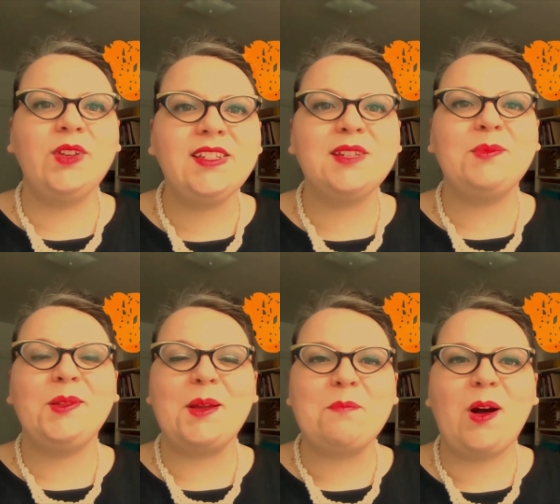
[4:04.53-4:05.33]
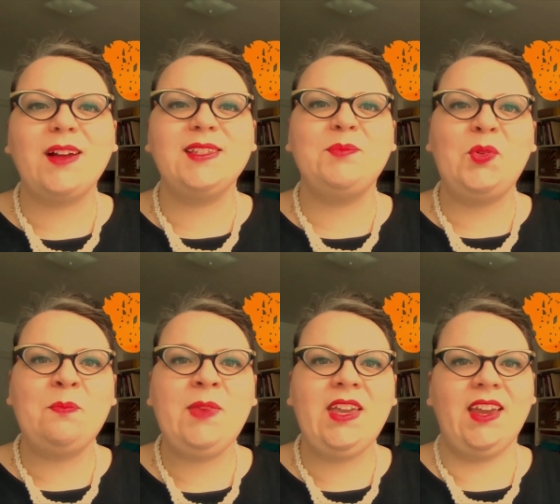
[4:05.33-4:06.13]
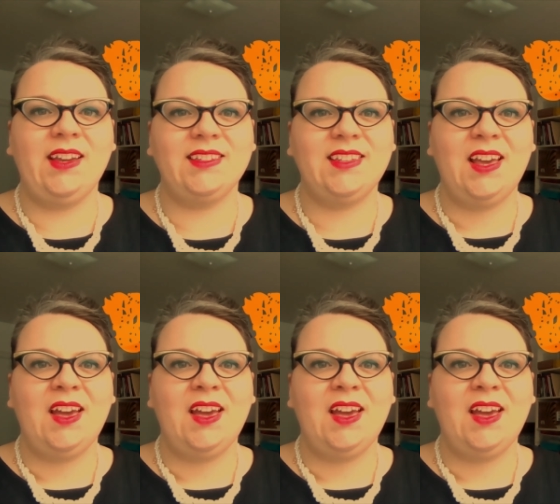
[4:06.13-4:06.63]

reasonable and possible meanings